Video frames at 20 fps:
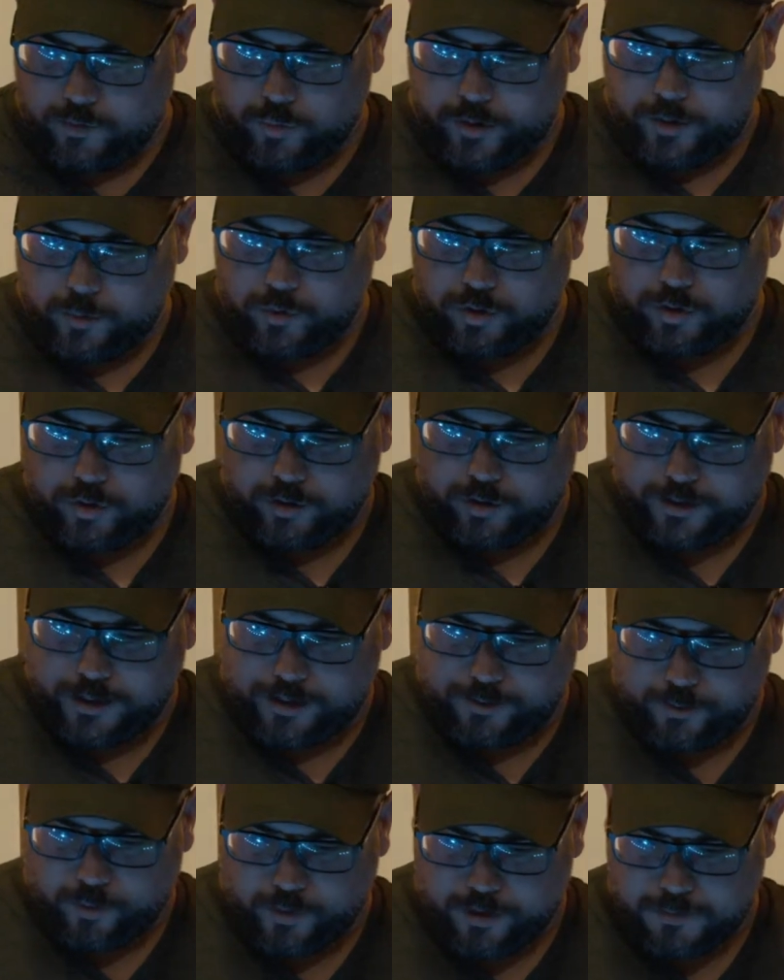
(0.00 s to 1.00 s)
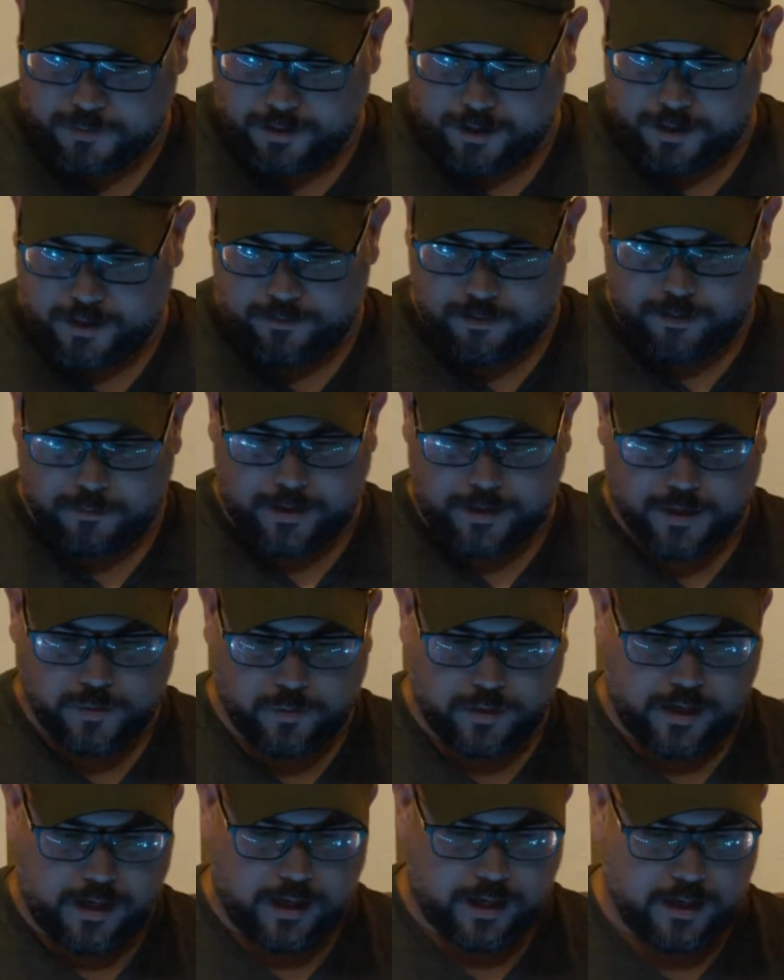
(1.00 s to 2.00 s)
we will get through as many of them as
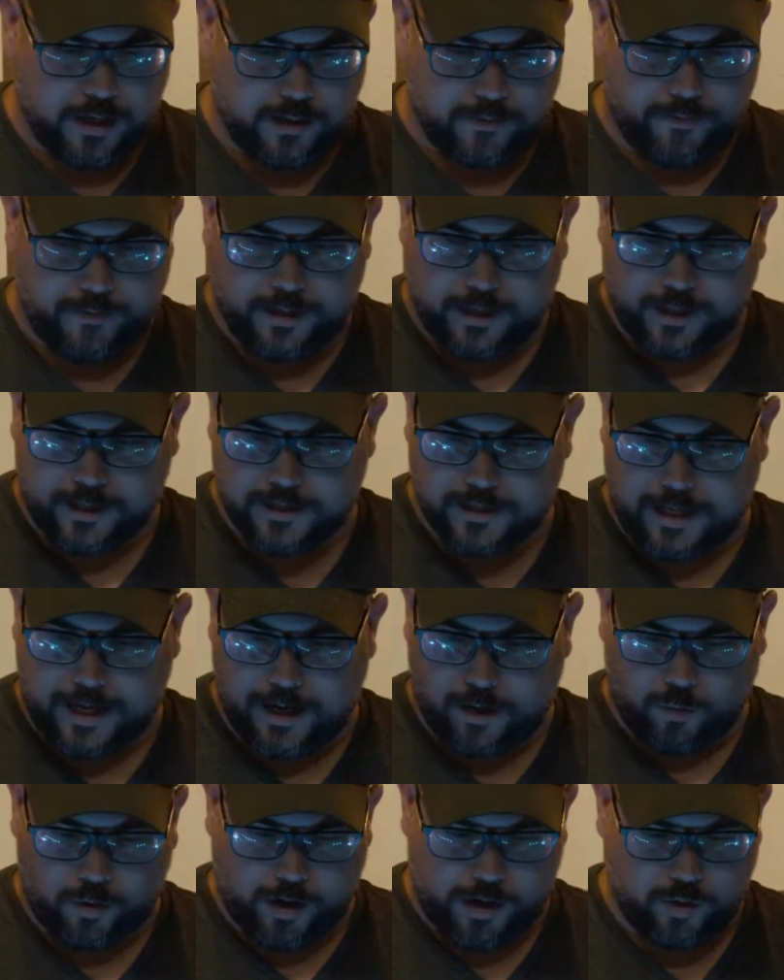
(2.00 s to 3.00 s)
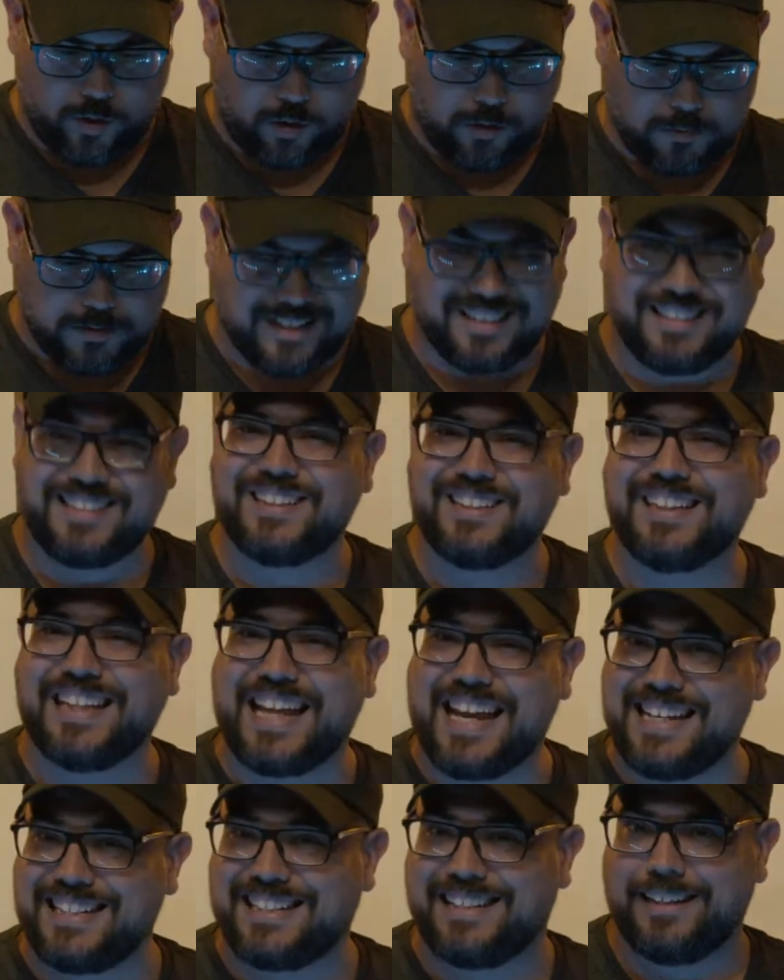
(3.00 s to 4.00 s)
we can in the next hour. I know I was a little
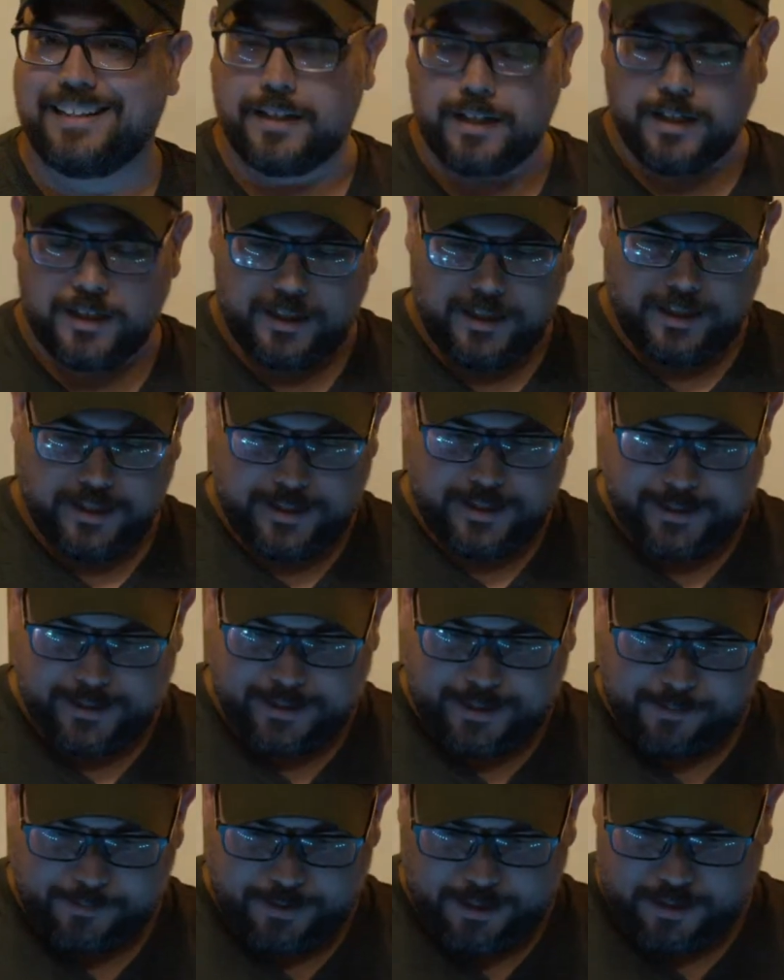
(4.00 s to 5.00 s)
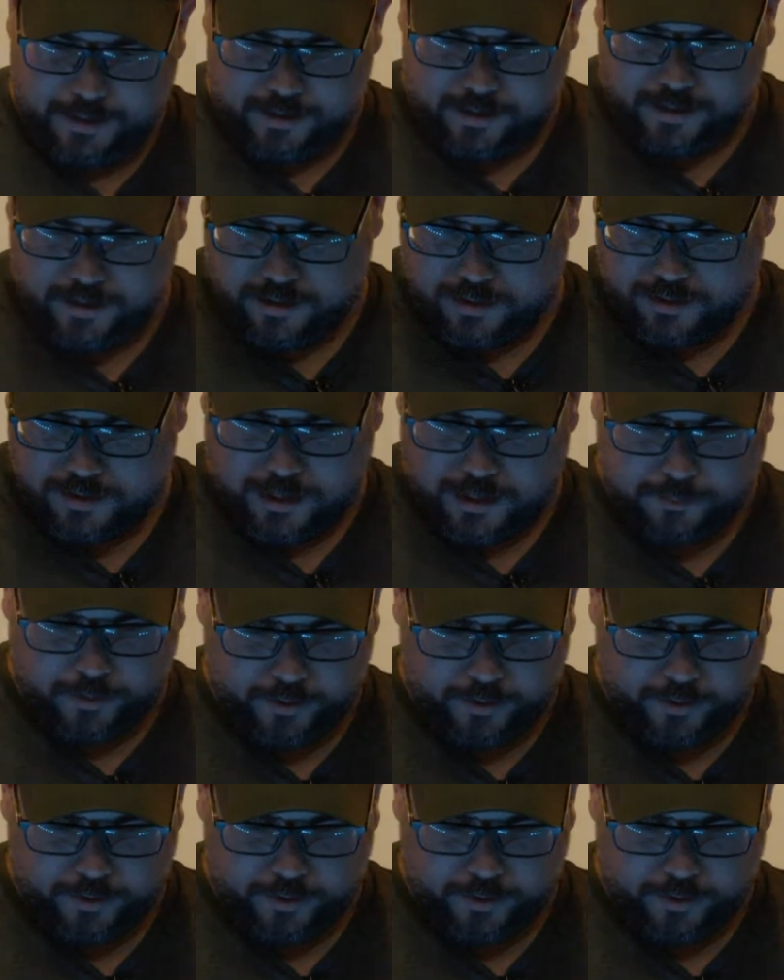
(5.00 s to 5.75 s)
late into the table